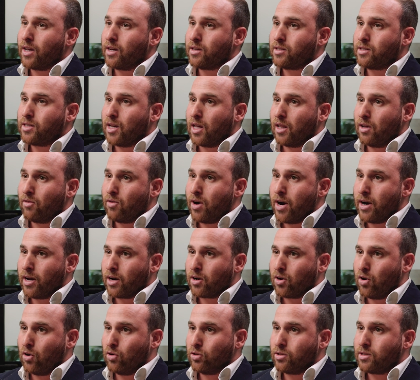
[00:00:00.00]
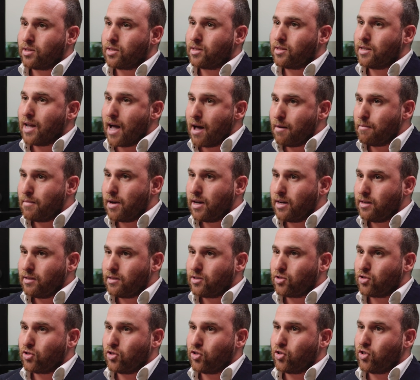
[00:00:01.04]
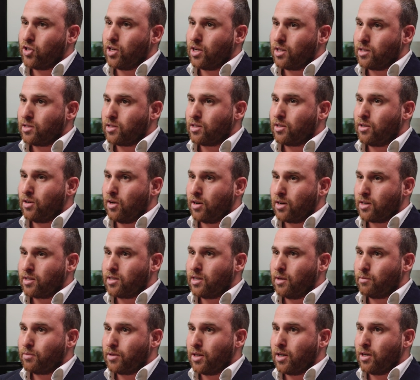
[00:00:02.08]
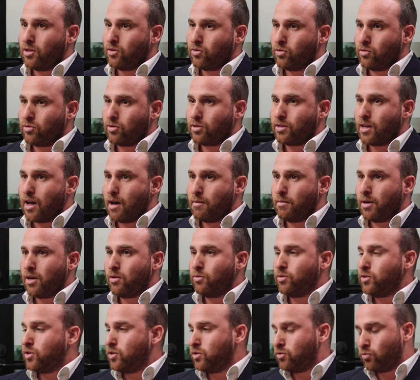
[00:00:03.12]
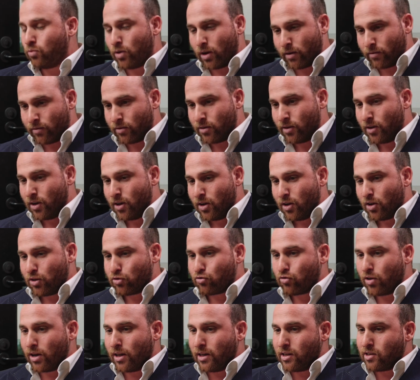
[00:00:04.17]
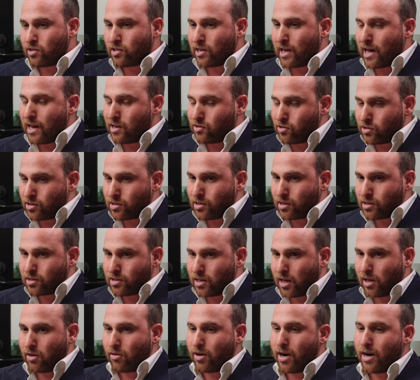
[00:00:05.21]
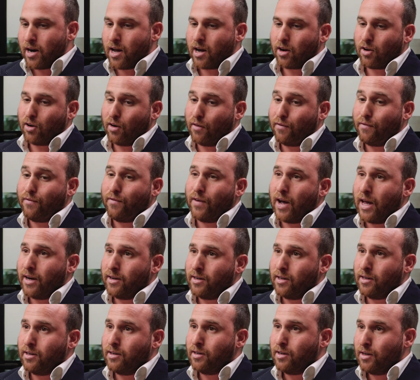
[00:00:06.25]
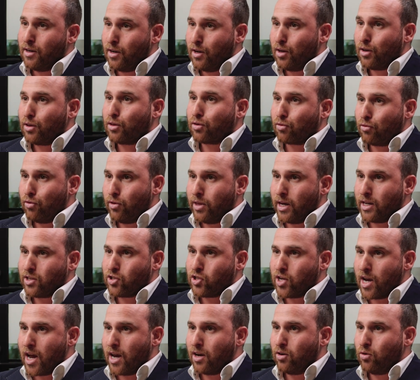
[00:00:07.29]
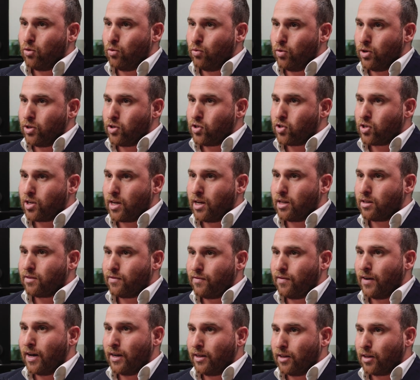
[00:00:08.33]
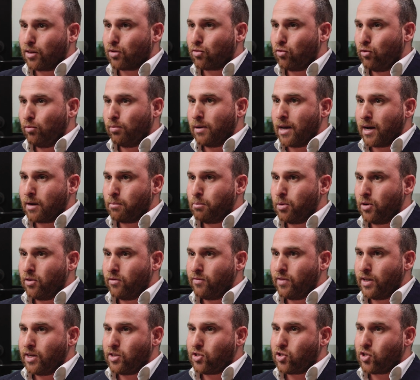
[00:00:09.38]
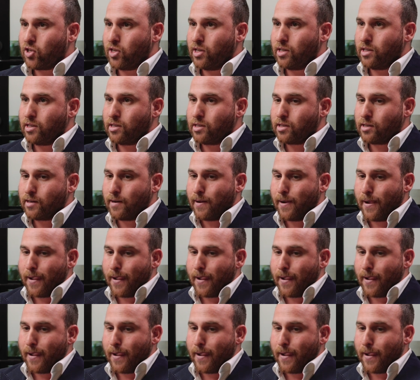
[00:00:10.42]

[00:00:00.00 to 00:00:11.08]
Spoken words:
accelerator called StartMate. So she got accepted into StartMate, which is one of Australia's largest accelerator, got funded through that channel, which gets funded through Blackbird Ventures.